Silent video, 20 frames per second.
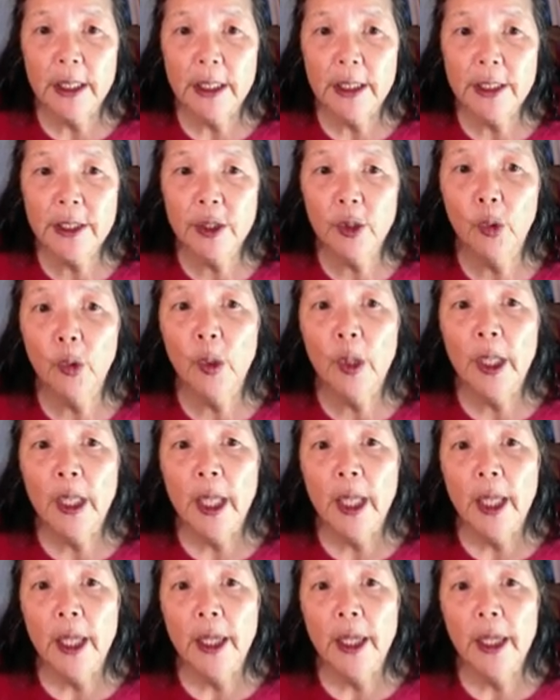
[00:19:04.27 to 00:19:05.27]
So
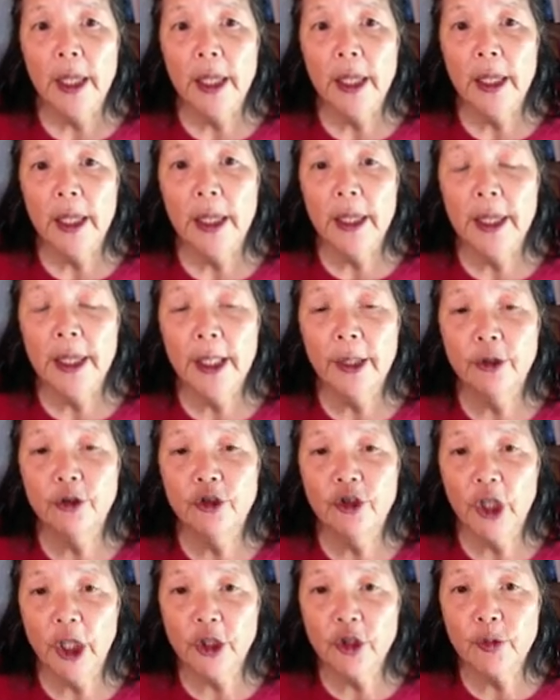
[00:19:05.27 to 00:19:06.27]
their
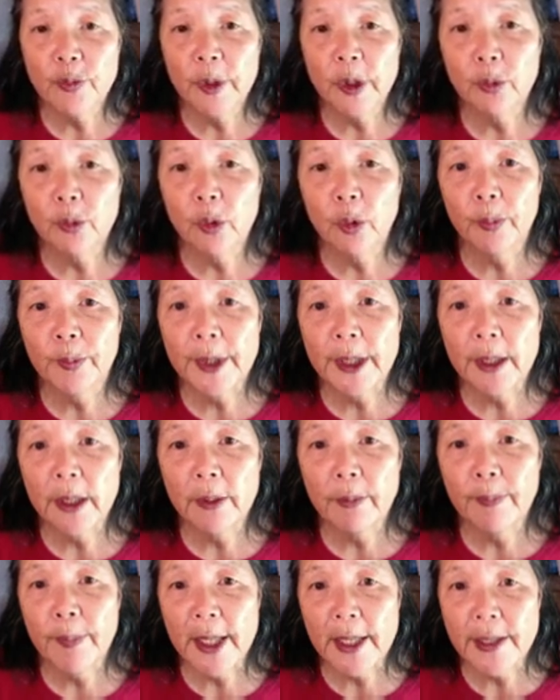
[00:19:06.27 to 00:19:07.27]
judgment will
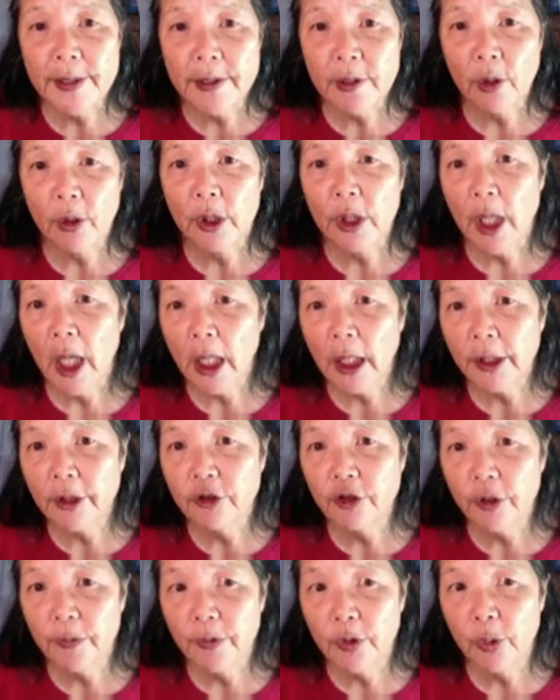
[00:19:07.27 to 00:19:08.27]
be based on
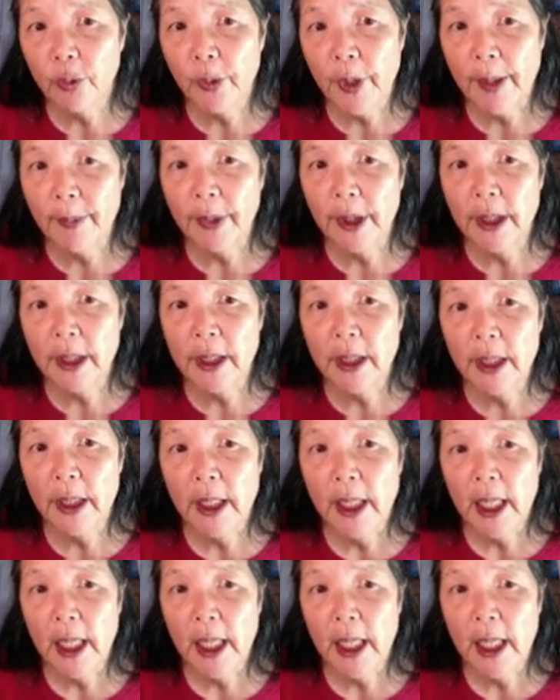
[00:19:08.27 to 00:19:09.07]
knowledge of your remedy